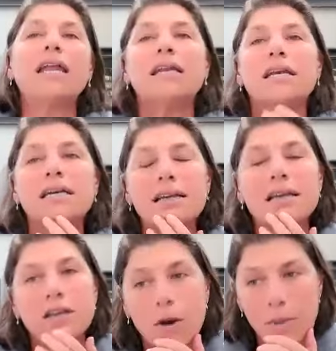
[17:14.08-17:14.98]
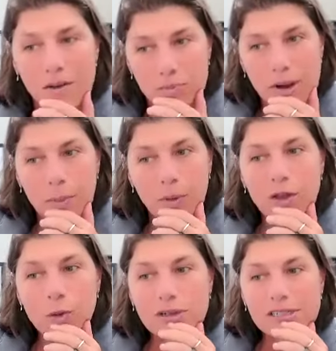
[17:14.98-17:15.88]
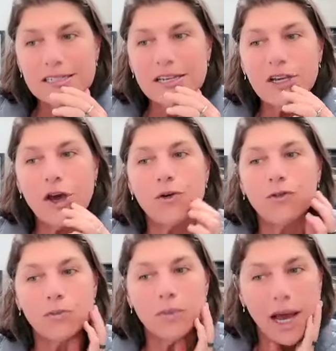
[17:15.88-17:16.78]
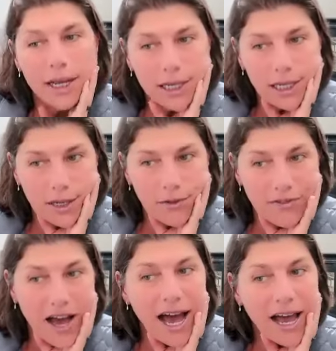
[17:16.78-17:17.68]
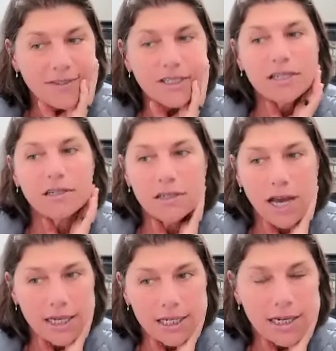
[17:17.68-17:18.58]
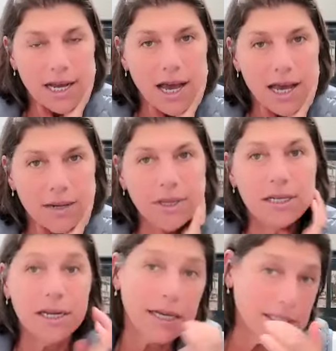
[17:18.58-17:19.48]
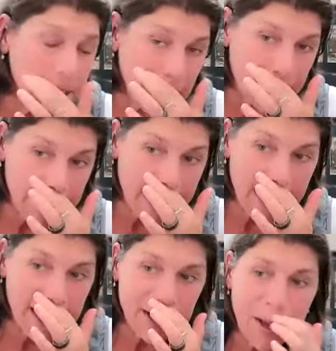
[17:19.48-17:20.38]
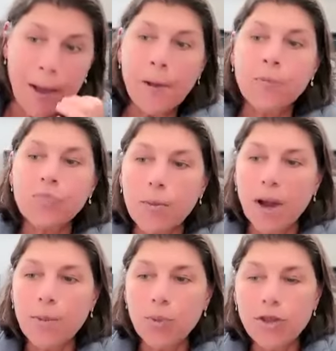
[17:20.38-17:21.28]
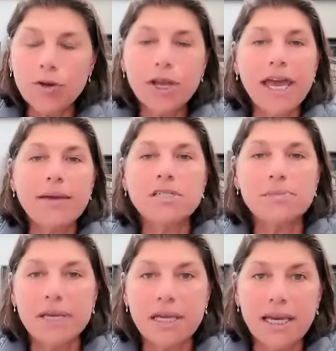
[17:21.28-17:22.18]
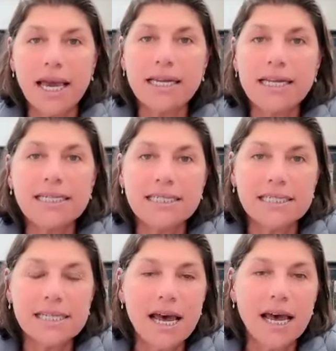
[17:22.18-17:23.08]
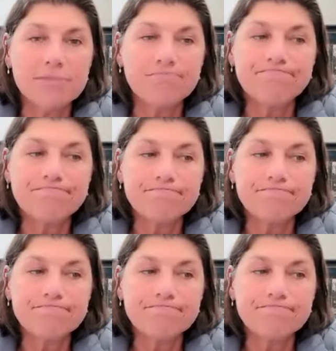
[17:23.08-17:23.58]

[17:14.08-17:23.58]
it. You know, my brother was CEO from 95 to 99. In 1998, my brother came to me and he said,